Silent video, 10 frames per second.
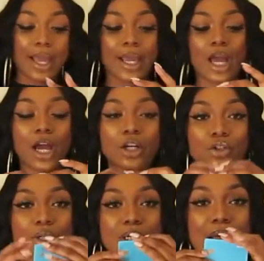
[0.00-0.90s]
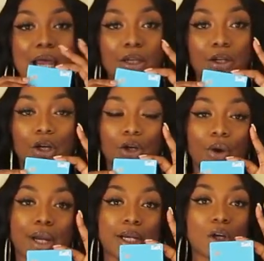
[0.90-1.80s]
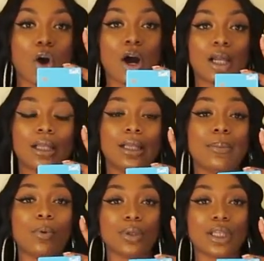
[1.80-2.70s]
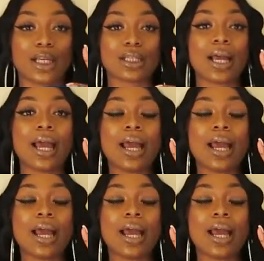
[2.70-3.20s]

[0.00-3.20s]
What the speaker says: a $100 credit card limit with this.